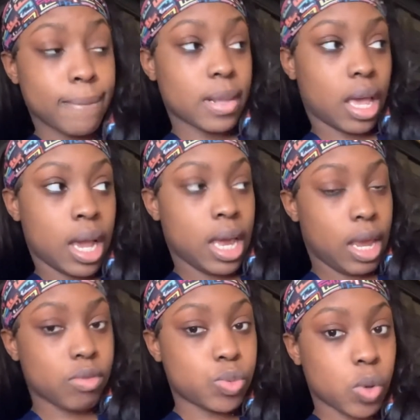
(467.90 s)
and
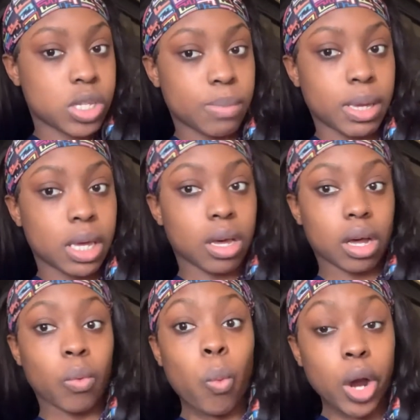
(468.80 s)
it was supposed to be
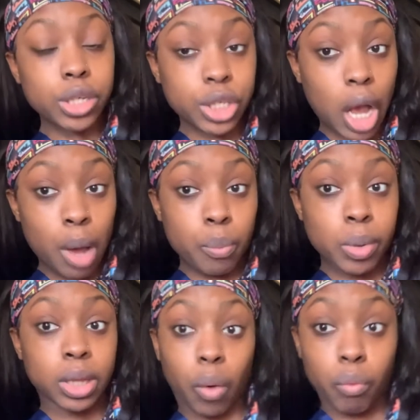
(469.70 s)
a workshop
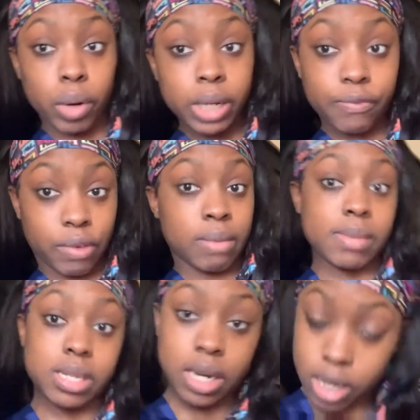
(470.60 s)
with a really
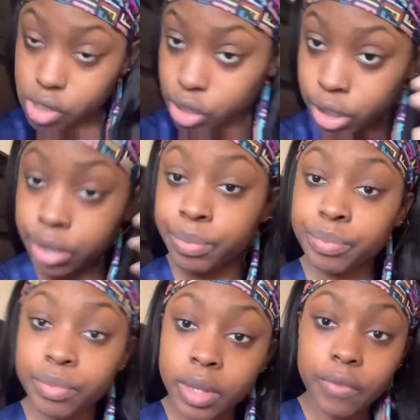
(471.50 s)
famous dancer
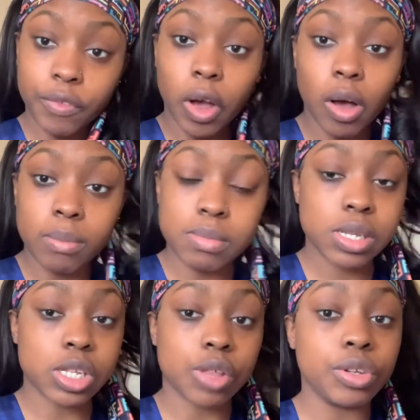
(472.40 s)
from
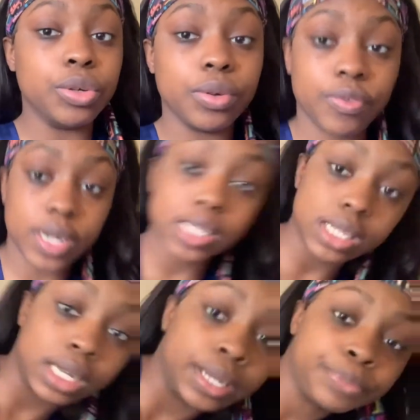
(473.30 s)
Southern
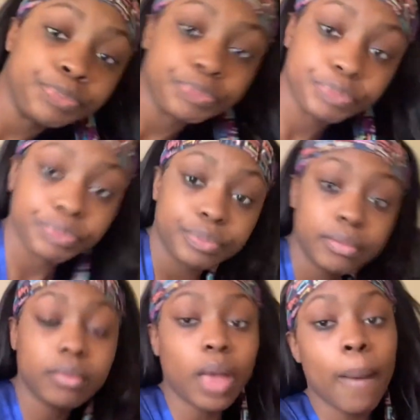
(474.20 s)
University,
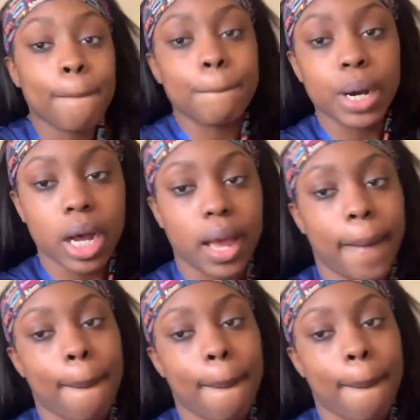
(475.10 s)
but